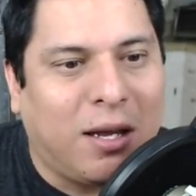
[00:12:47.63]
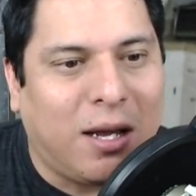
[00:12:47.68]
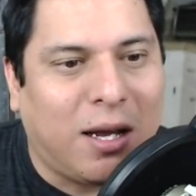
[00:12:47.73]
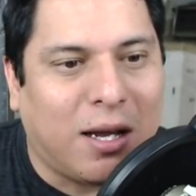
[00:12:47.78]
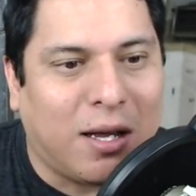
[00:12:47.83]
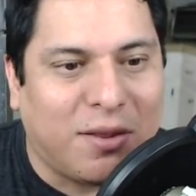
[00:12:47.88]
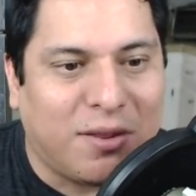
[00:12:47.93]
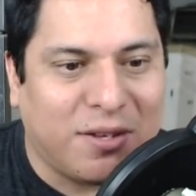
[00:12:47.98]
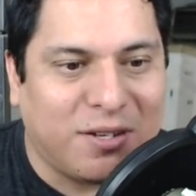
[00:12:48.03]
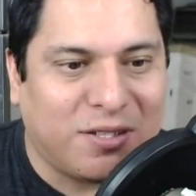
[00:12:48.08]

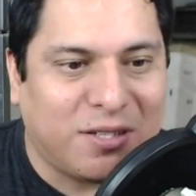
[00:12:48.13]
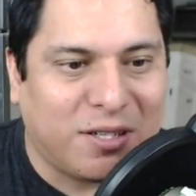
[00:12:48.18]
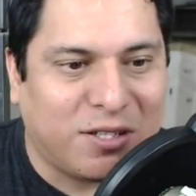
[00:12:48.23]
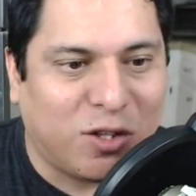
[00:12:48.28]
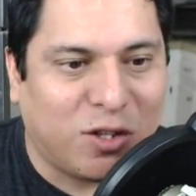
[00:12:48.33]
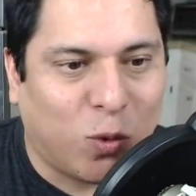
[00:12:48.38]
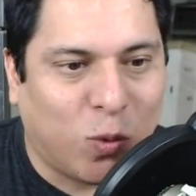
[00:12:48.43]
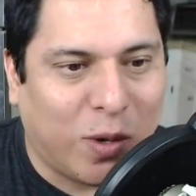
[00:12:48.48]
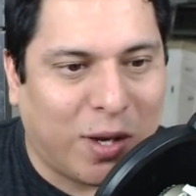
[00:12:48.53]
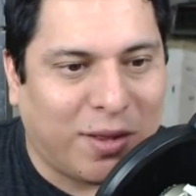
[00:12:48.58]
This
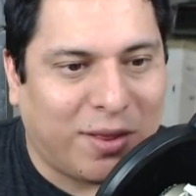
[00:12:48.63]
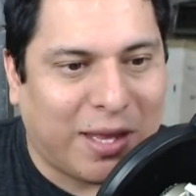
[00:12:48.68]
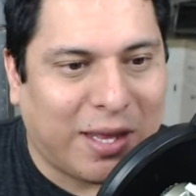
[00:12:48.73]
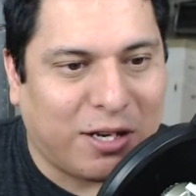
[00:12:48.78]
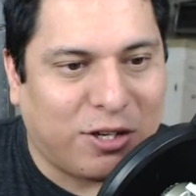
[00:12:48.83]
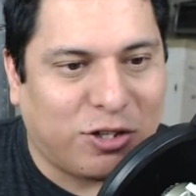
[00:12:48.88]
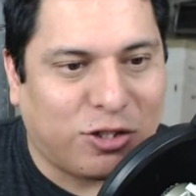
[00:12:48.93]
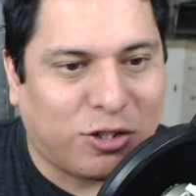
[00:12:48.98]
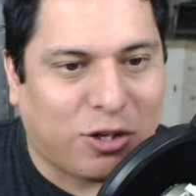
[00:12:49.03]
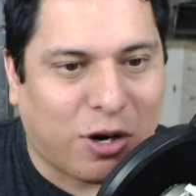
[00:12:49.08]
is the one
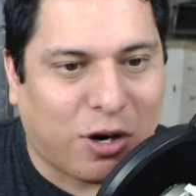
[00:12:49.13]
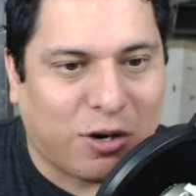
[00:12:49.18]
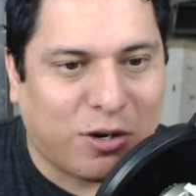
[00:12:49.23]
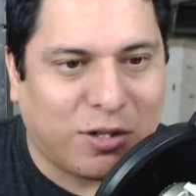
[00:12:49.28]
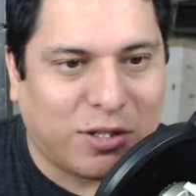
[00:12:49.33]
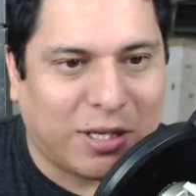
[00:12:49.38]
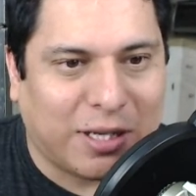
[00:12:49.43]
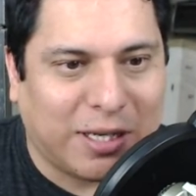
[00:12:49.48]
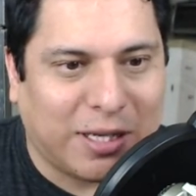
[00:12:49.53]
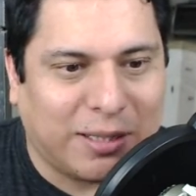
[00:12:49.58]
that
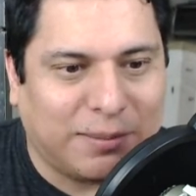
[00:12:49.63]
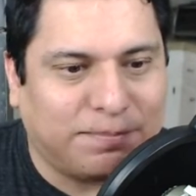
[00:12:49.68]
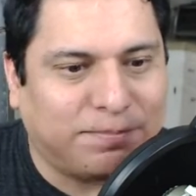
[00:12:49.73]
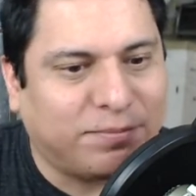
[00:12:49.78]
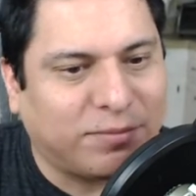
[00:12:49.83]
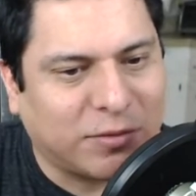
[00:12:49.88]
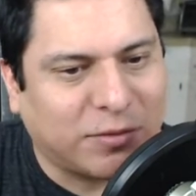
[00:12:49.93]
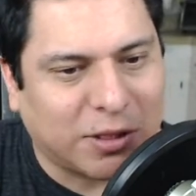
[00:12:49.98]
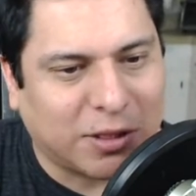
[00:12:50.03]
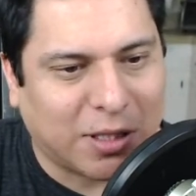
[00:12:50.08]
stars,
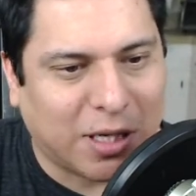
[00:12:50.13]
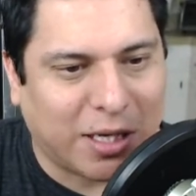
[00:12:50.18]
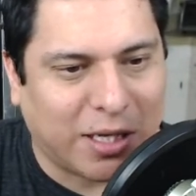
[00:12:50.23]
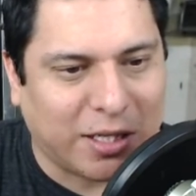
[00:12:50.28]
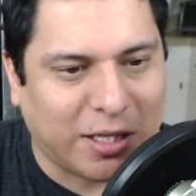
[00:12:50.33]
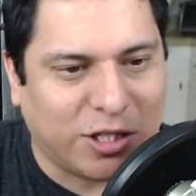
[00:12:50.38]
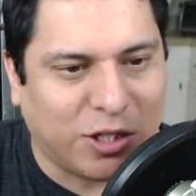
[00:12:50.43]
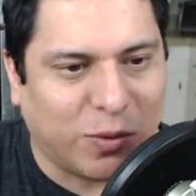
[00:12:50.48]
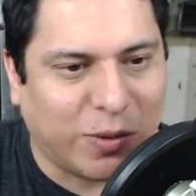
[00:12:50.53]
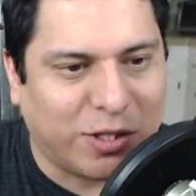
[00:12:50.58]

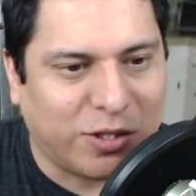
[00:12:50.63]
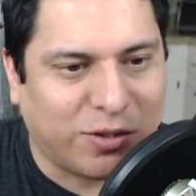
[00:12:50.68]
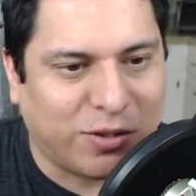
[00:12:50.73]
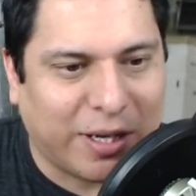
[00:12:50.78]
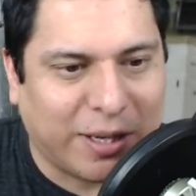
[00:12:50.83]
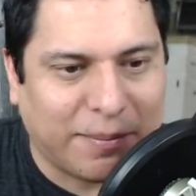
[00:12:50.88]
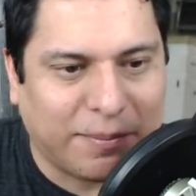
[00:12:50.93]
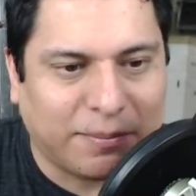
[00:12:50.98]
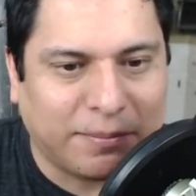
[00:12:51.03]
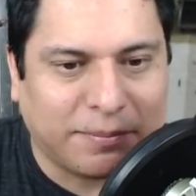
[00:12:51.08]
what's her
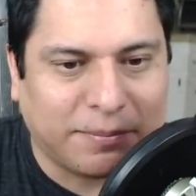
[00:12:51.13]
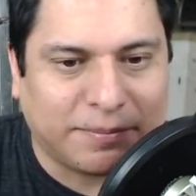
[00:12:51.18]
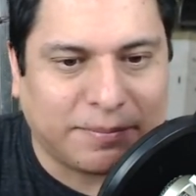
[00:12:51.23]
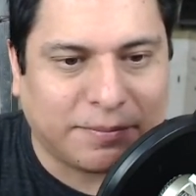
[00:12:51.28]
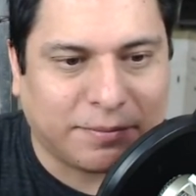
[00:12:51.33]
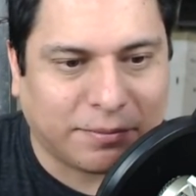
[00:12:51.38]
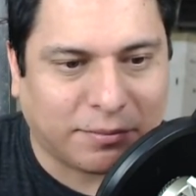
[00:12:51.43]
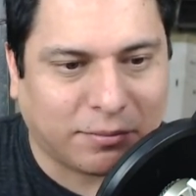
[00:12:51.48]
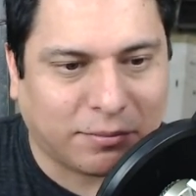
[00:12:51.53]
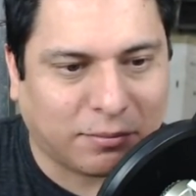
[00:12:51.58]
name?
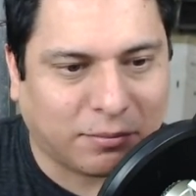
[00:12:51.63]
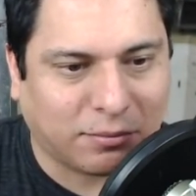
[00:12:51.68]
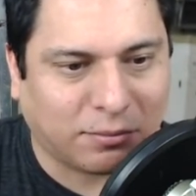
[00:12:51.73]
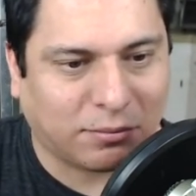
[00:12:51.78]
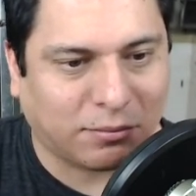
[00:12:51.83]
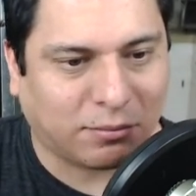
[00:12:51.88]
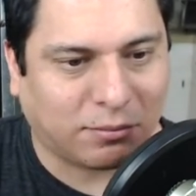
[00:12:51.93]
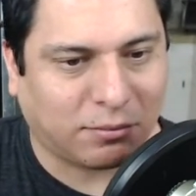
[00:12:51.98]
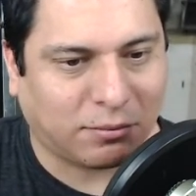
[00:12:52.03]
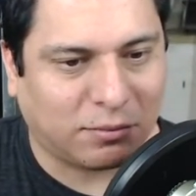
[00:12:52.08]

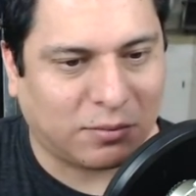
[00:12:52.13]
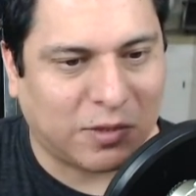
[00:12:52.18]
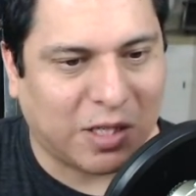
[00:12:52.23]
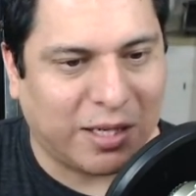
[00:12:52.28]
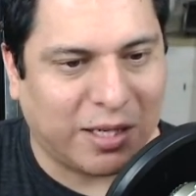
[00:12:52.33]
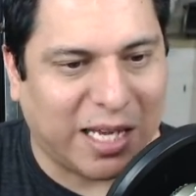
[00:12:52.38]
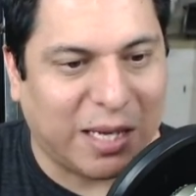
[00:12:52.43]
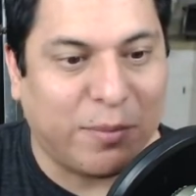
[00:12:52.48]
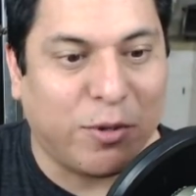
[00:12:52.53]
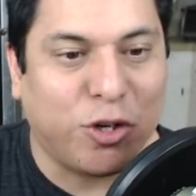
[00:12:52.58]

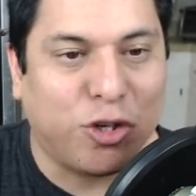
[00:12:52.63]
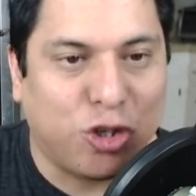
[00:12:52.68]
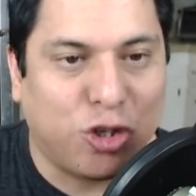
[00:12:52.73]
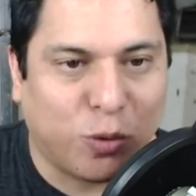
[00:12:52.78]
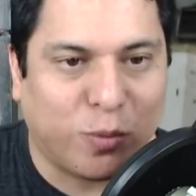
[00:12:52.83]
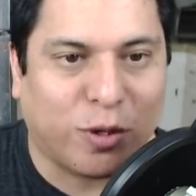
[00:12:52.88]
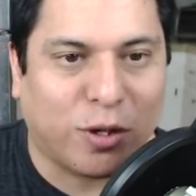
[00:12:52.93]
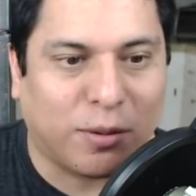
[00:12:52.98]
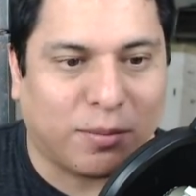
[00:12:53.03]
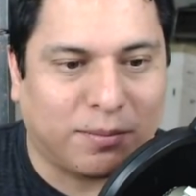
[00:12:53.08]
Amy
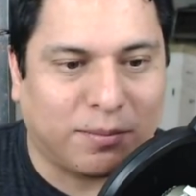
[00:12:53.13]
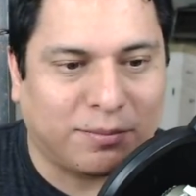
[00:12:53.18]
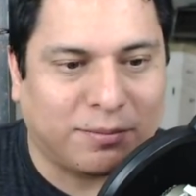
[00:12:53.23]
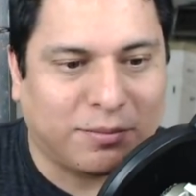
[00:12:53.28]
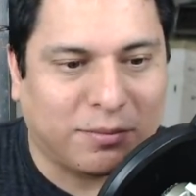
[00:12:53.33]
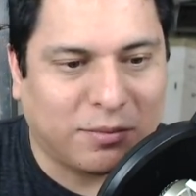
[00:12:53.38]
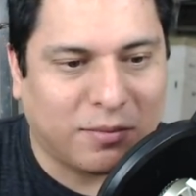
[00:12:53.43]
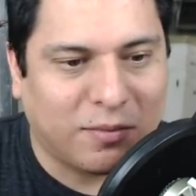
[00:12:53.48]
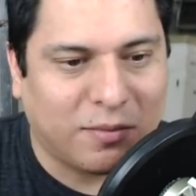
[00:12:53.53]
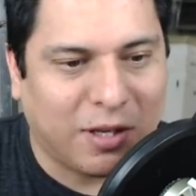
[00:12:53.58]
Schumer.
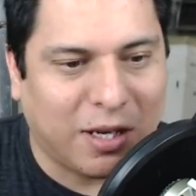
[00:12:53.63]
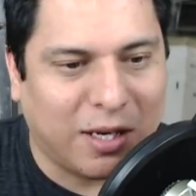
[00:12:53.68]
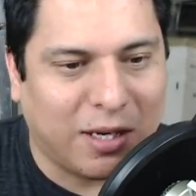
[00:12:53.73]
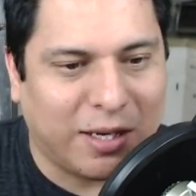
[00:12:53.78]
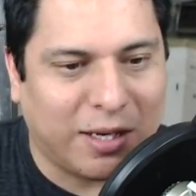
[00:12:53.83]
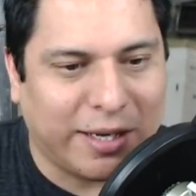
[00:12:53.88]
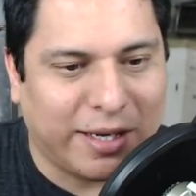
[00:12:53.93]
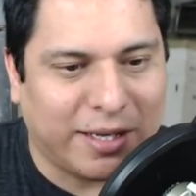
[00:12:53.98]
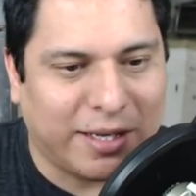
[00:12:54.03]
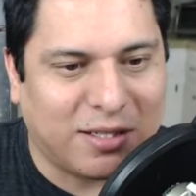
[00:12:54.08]

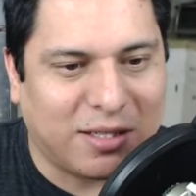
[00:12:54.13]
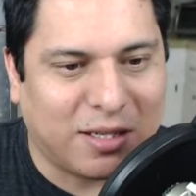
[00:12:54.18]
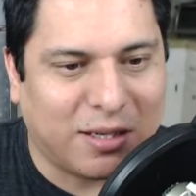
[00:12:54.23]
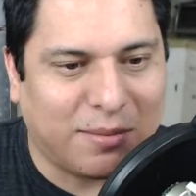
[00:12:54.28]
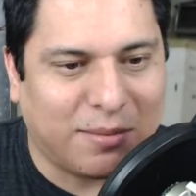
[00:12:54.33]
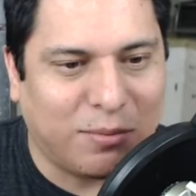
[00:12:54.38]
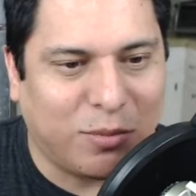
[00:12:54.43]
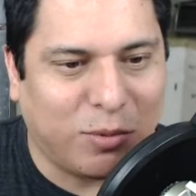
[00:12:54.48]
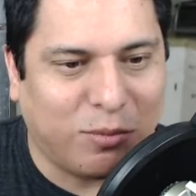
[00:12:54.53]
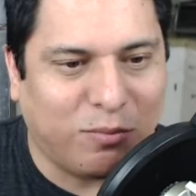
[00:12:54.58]
It's
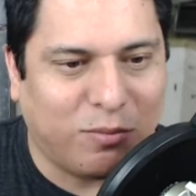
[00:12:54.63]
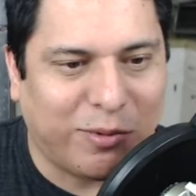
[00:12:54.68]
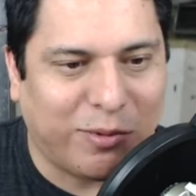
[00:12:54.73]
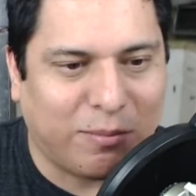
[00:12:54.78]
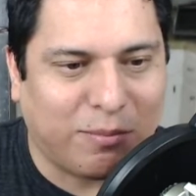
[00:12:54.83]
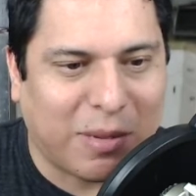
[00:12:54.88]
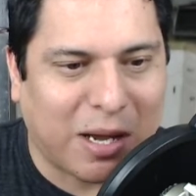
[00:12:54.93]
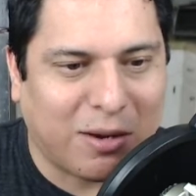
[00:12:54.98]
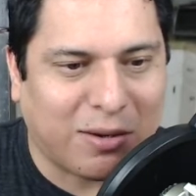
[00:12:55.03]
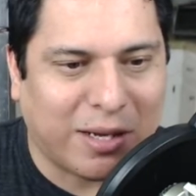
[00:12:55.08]
a
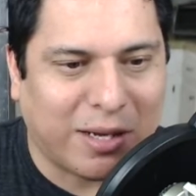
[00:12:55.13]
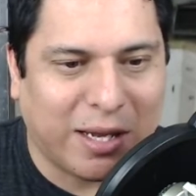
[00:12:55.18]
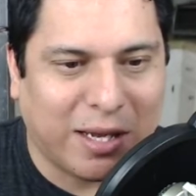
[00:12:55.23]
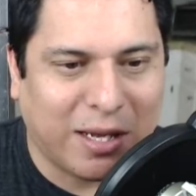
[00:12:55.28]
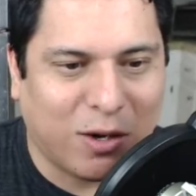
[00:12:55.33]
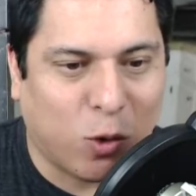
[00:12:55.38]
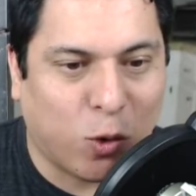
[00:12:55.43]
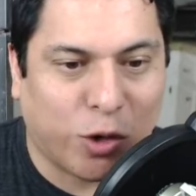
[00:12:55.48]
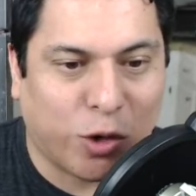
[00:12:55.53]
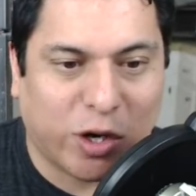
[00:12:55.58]
about
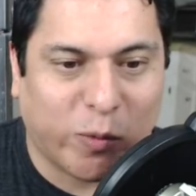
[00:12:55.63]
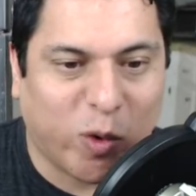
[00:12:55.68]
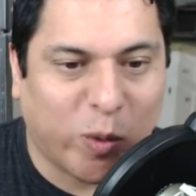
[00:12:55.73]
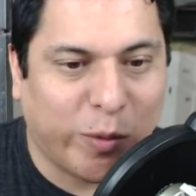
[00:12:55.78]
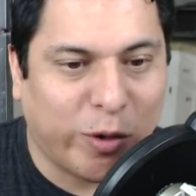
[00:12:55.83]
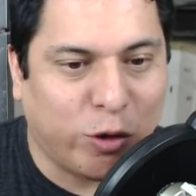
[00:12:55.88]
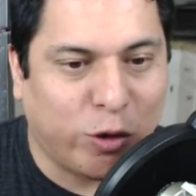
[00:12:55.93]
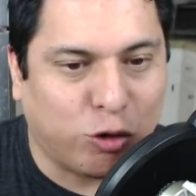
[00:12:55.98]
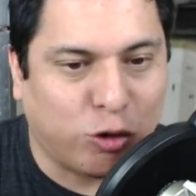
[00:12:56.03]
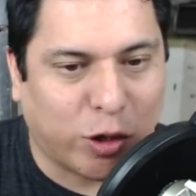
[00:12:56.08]
an ordinary
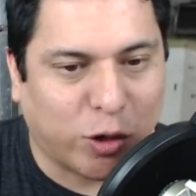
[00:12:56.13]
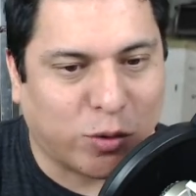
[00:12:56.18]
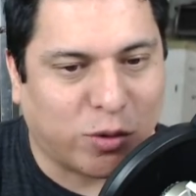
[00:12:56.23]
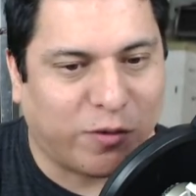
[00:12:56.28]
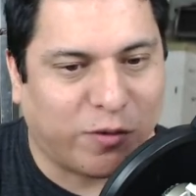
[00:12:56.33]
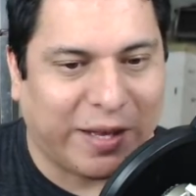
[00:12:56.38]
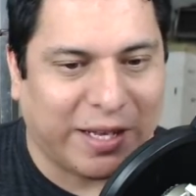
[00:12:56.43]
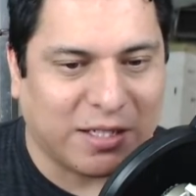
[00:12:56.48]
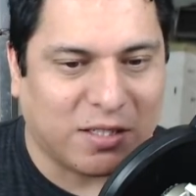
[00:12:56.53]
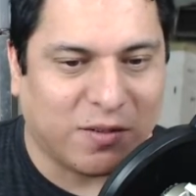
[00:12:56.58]
woman who struggles
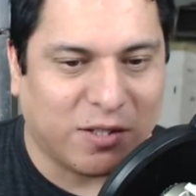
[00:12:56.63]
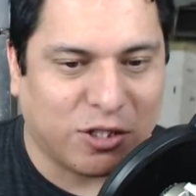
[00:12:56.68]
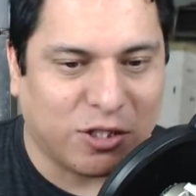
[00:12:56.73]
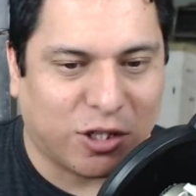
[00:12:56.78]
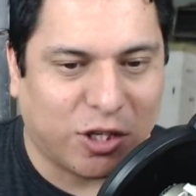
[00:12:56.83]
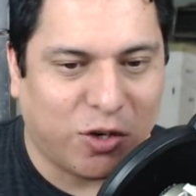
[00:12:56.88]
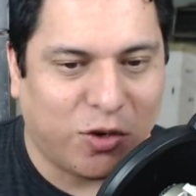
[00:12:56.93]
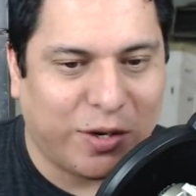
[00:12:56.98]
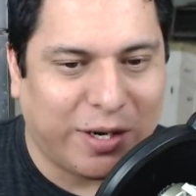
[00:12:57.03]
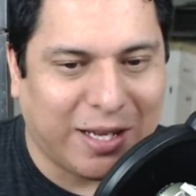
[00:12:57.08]
with feelings of
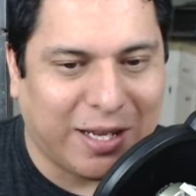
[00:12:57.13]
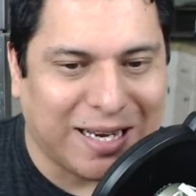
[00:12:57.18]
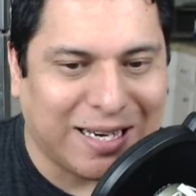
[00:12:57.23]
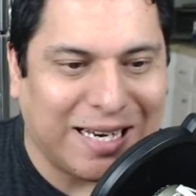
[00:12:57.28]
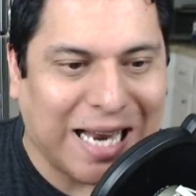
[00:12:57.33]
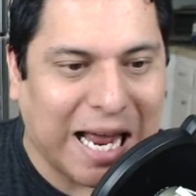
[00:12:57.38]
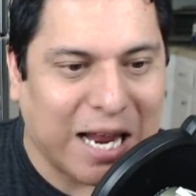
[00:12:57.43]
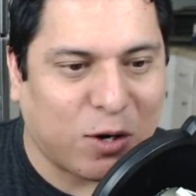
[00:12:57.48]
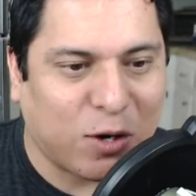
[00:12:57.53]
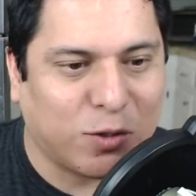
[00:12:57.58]
insecurity and
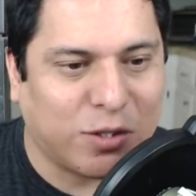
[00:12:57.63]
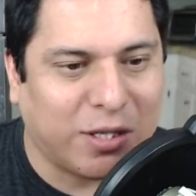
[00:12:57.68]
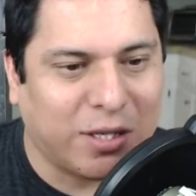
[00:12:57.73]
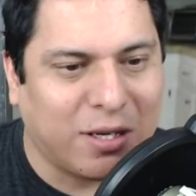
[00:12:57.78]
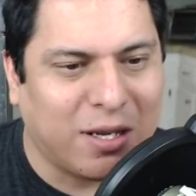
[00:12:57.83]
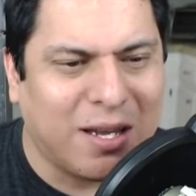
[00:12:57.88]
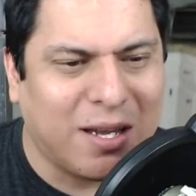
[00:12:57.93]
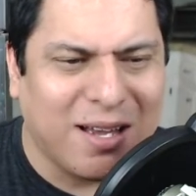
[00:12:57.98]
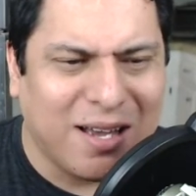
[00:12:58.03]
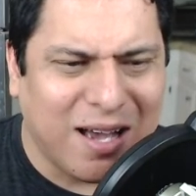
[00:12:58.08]

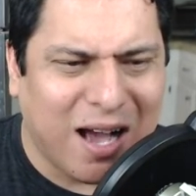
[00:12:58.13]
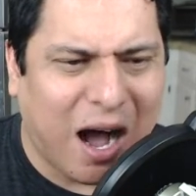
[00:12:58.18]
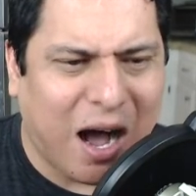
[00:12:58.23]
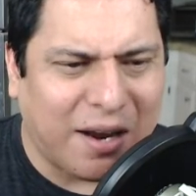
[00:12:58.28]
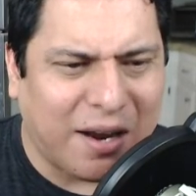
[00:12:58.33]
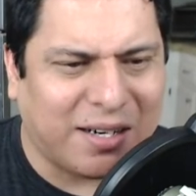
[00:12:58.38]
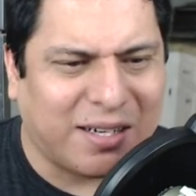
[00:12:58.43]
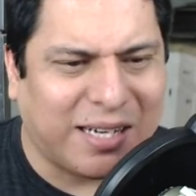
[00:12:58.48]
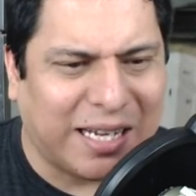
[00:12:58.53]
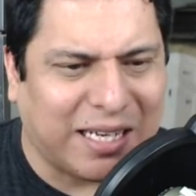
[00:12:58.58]
inadequacy
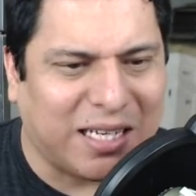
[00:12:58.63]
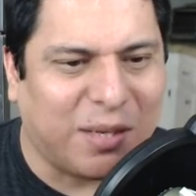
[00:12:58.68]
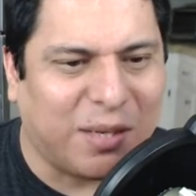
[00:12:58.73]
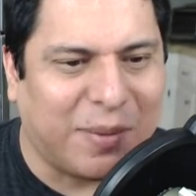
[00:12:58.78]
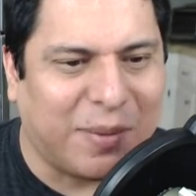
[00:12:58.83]
on a daily